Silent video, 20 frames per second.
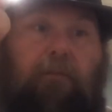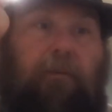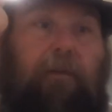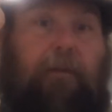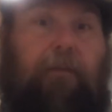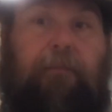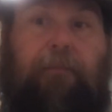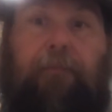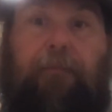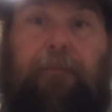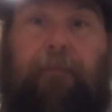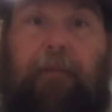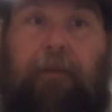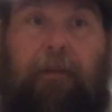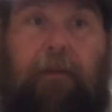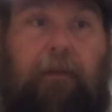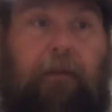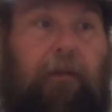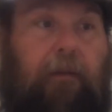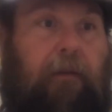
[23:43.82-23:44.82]
way.
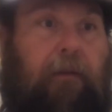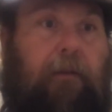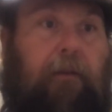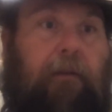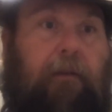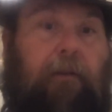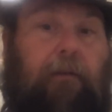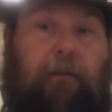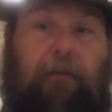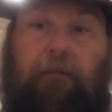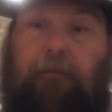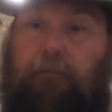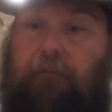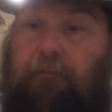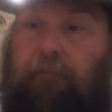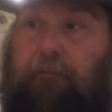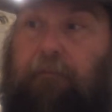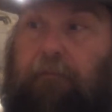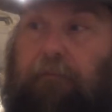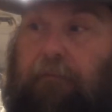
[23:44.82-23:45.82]

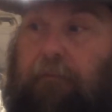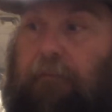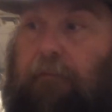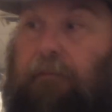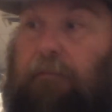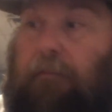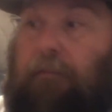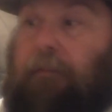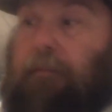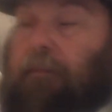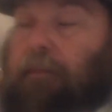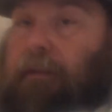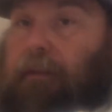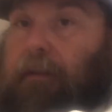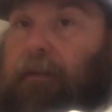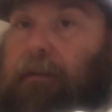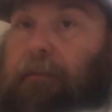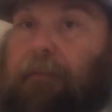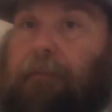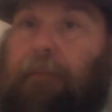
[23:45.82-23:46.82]
There
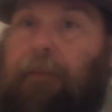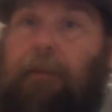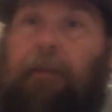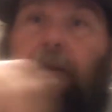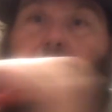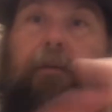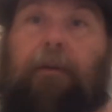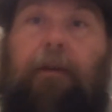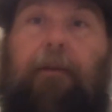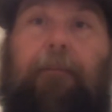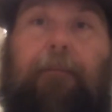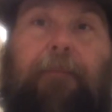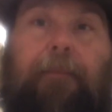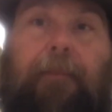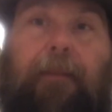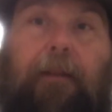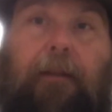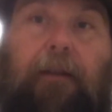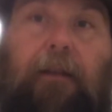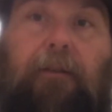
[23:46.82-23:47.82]
we go.
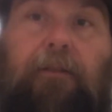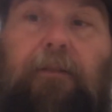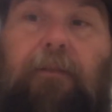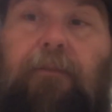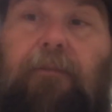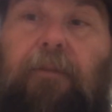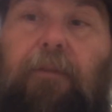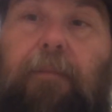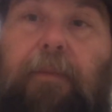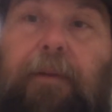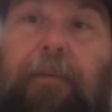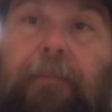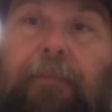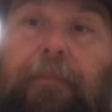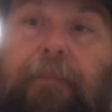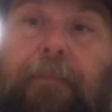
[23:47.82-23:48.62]
Lost them for a minute.